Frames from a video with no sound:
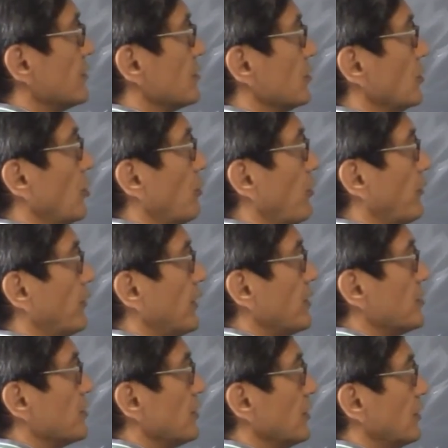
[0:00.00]
slope of
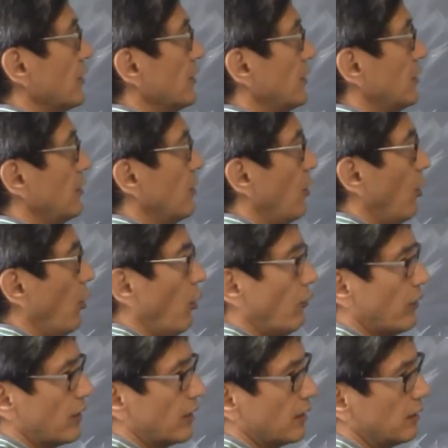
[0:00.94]
tangent
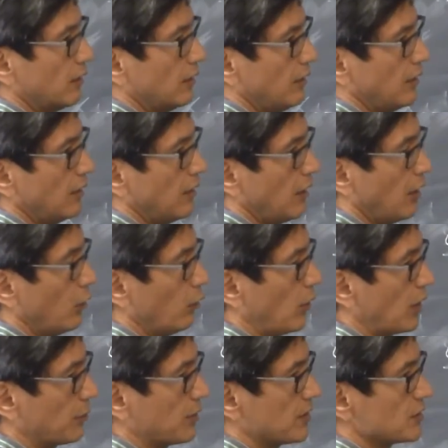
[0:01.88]
over
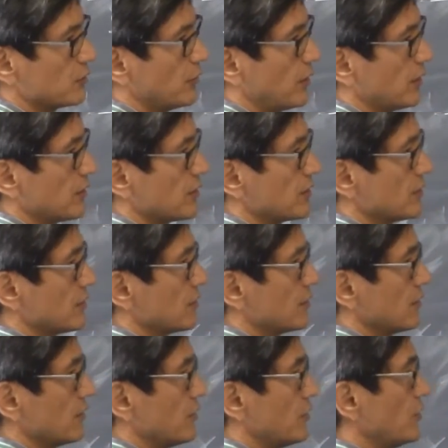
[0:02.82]
1 plus 1 is
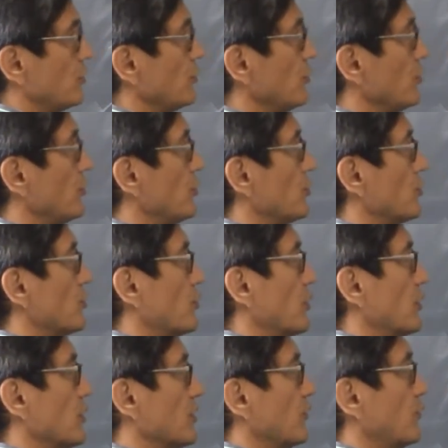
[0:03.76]
2, 2
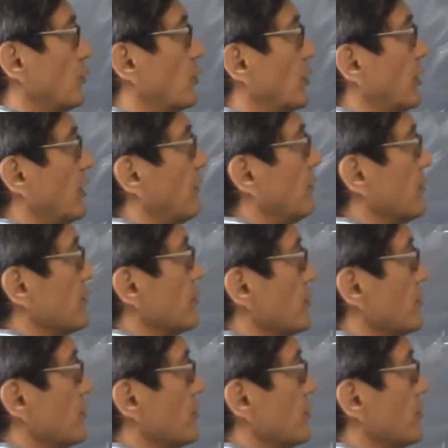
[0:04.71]
squared is 4 equals